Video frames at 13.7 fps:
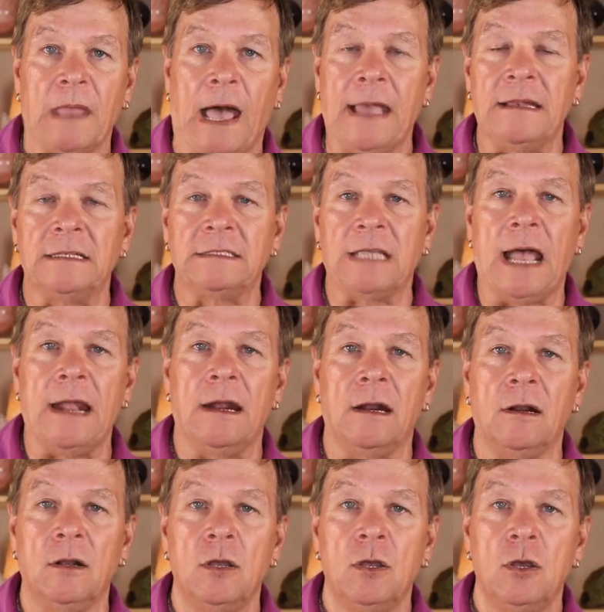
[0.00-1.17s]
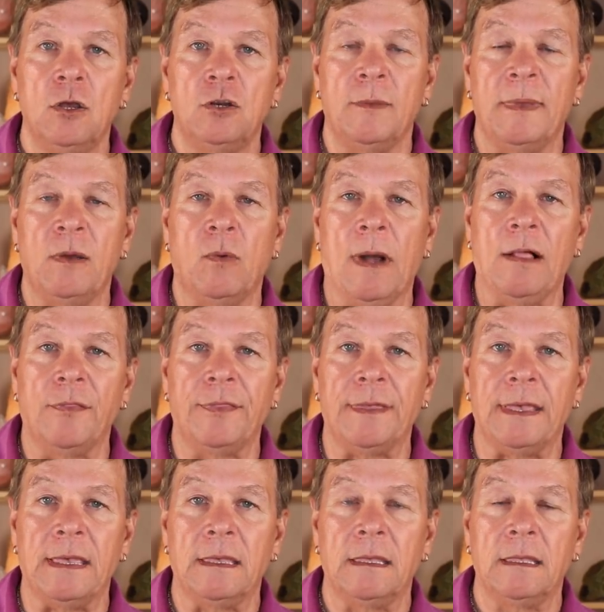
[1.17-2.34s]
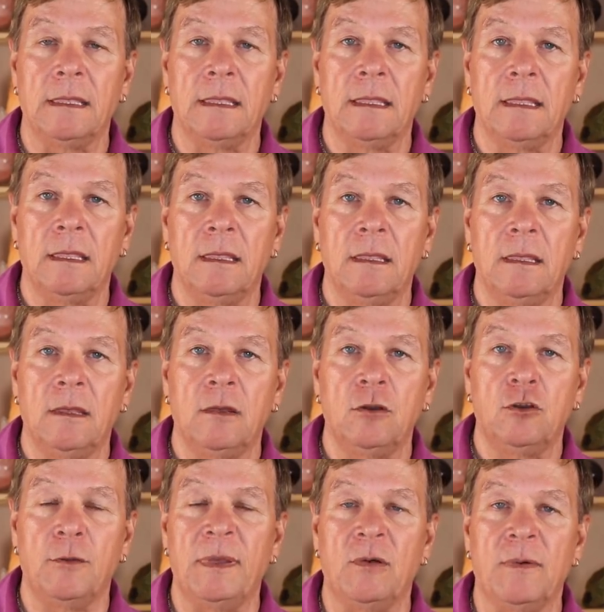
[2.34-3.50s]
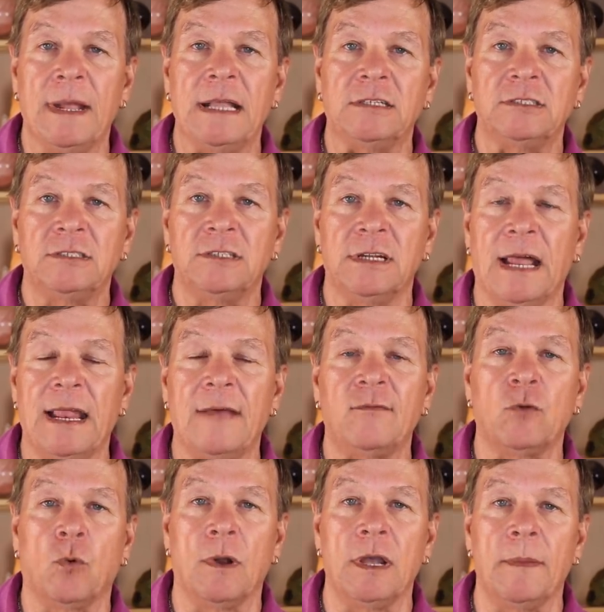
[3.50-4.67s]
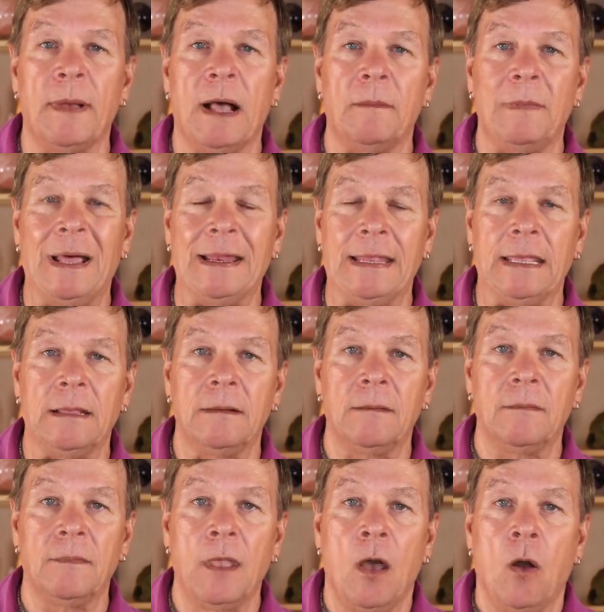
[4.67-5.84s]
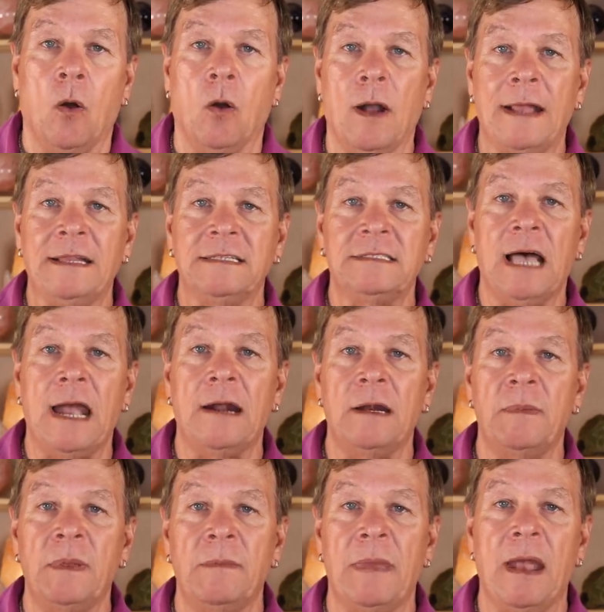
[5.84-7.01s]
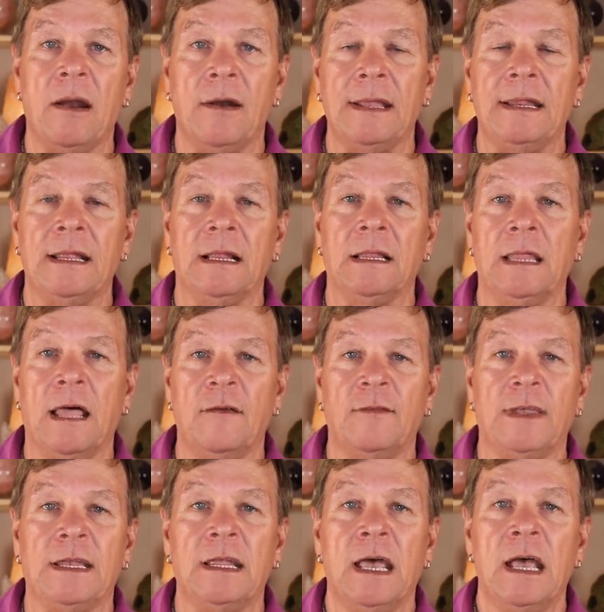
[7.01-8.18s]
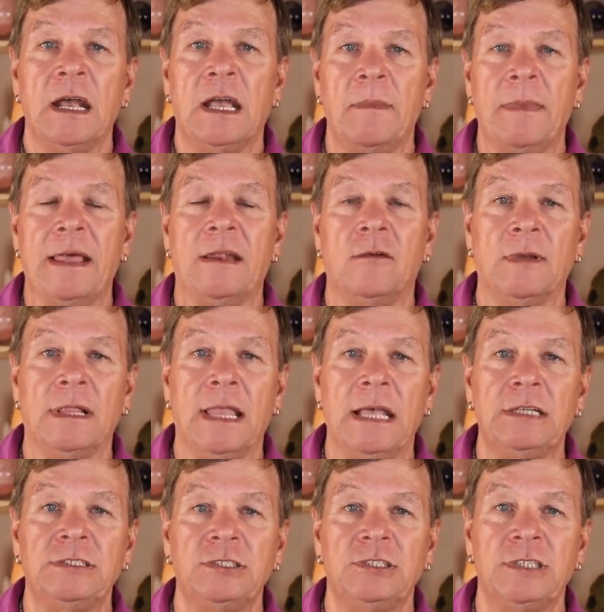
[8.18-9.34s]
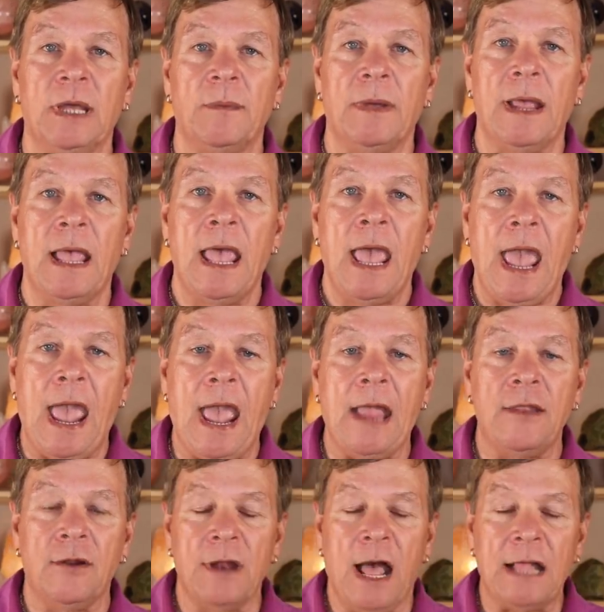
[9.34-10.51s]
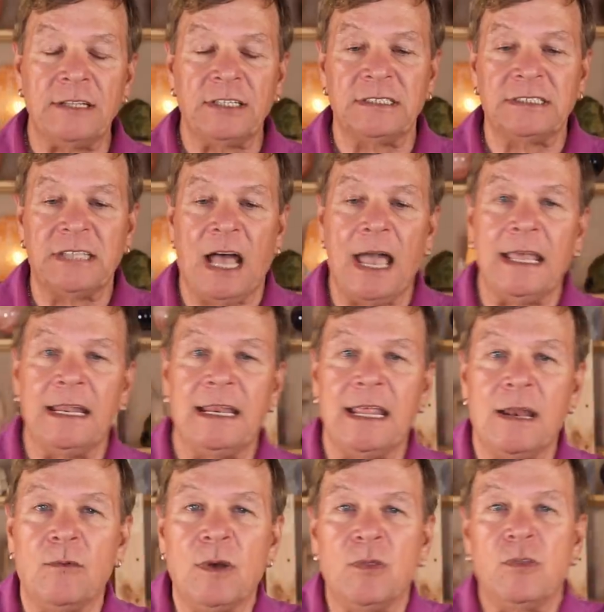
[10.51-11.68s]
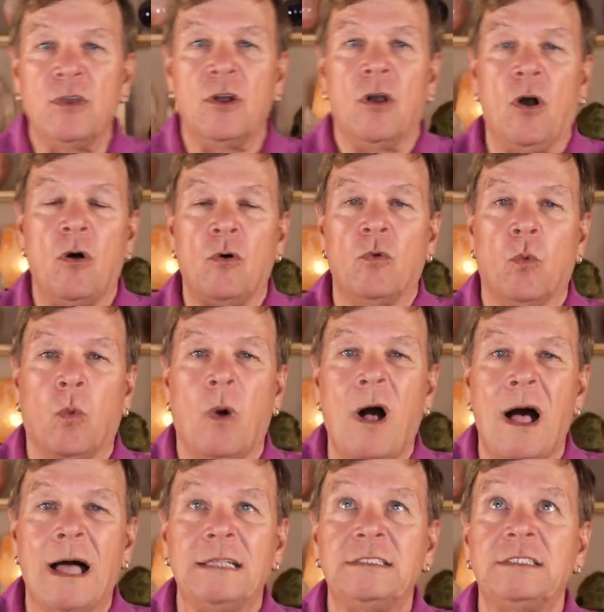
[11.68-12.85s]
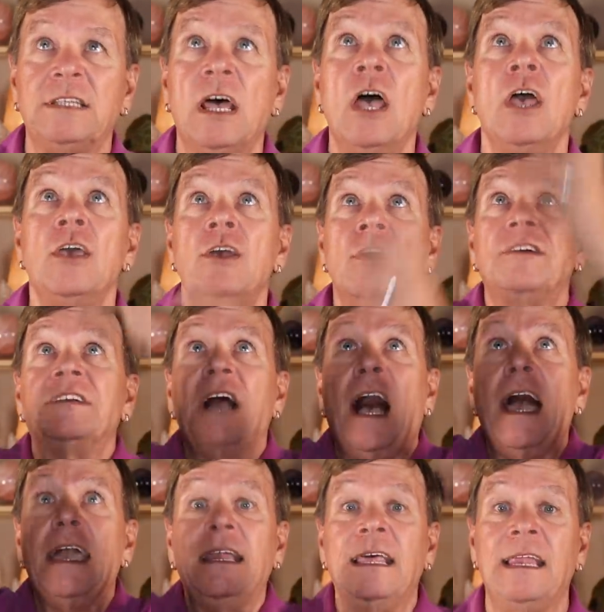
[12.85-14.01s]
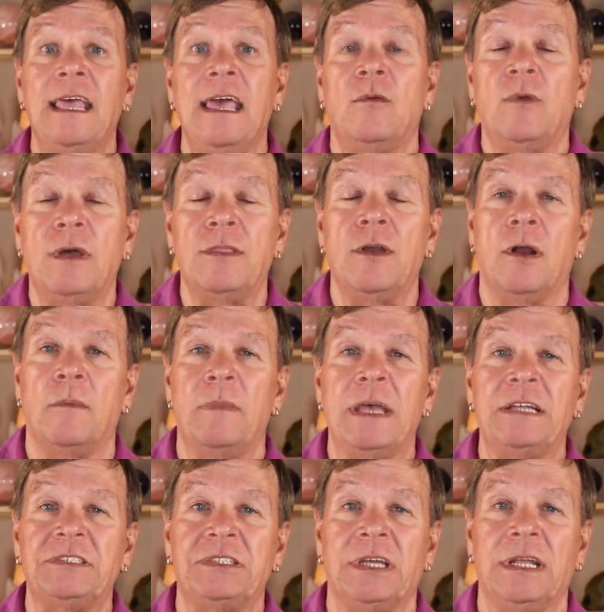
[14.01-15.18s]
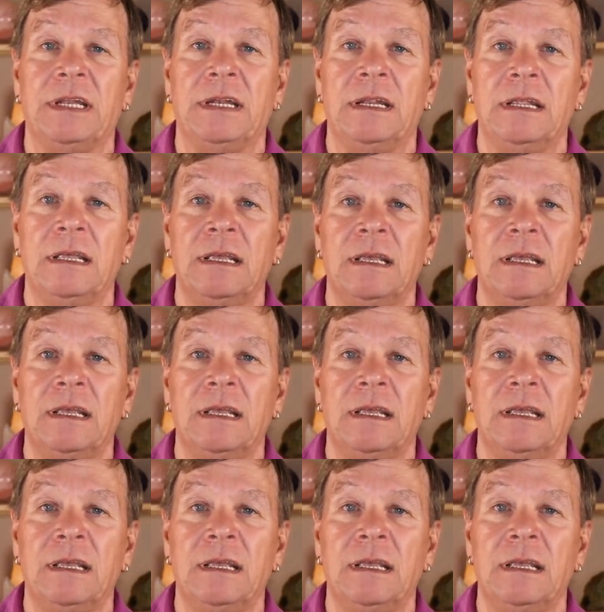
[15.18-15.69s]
I desire to be wealthy, to be rich, to not have to worry about money. Or I desire to be married in a loving, committed relationship. And you're not just tying it in with your own wants, you're tying it in with your mission,